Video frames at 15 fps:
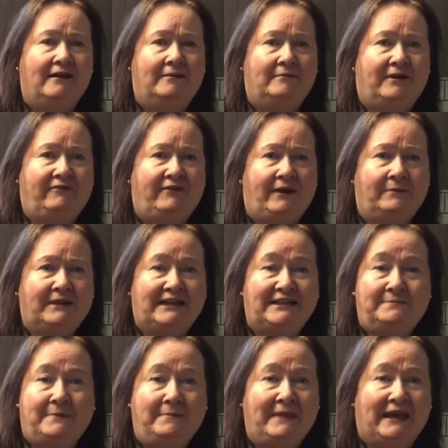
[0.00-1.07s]
My family has
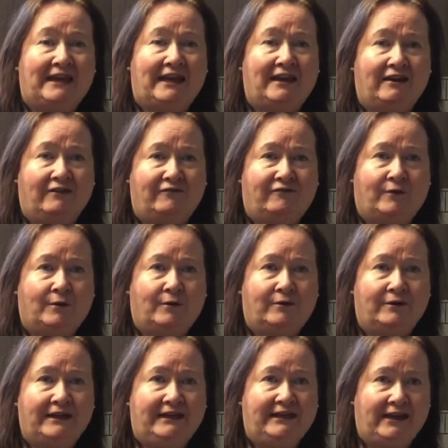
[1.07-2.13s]
been making it for
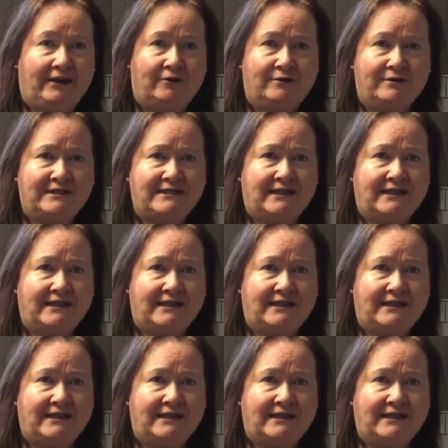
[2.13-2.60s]
years